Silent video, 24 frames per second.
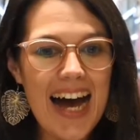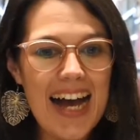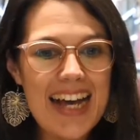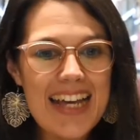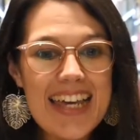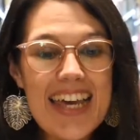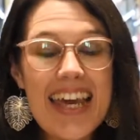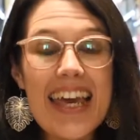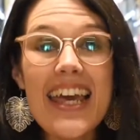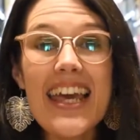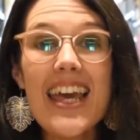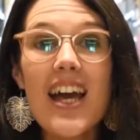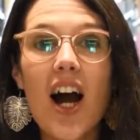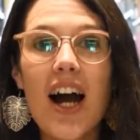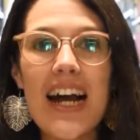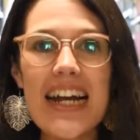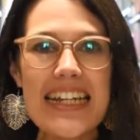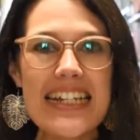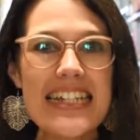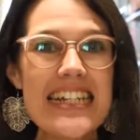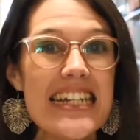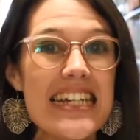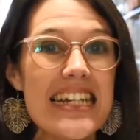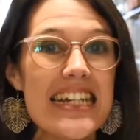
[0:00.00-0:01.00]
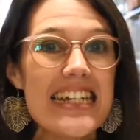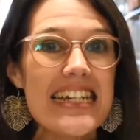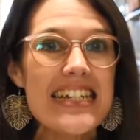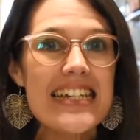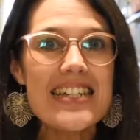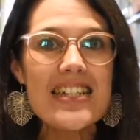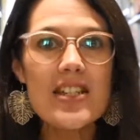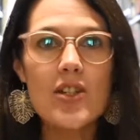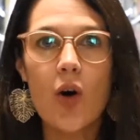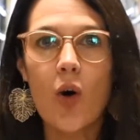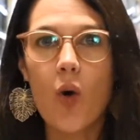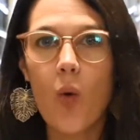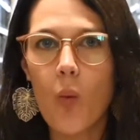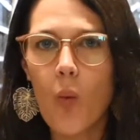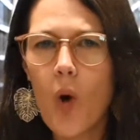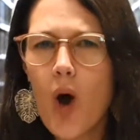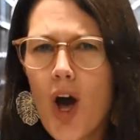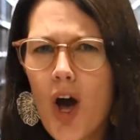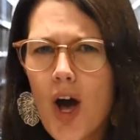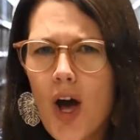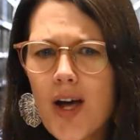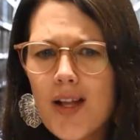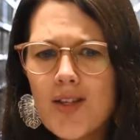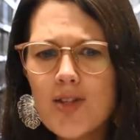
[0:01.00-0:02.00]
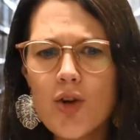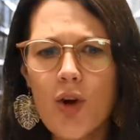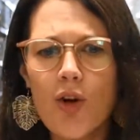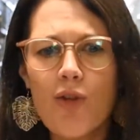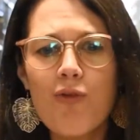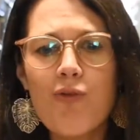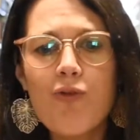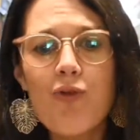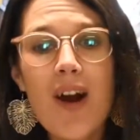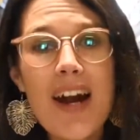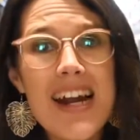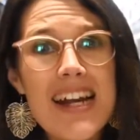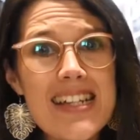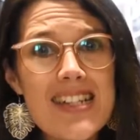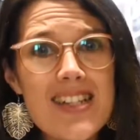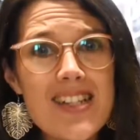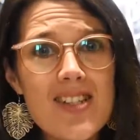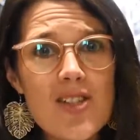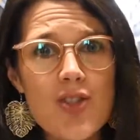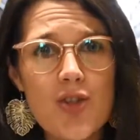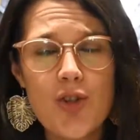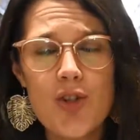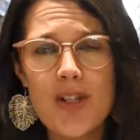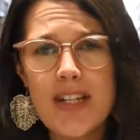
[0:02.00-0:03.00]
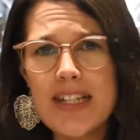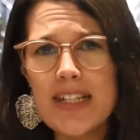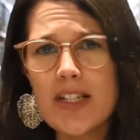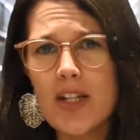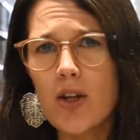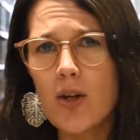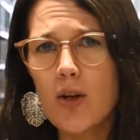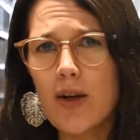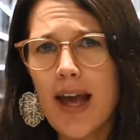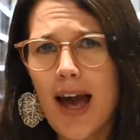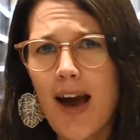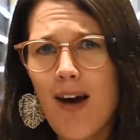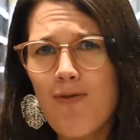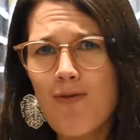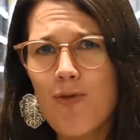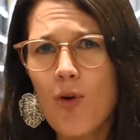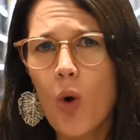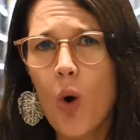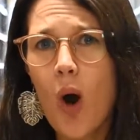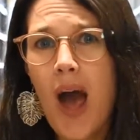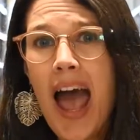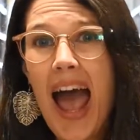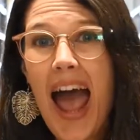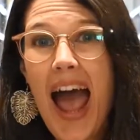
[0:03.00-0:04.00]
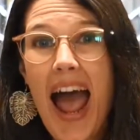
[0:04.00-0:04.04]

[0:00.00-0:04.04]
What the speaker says: key ideas or words or phrases you need to look out for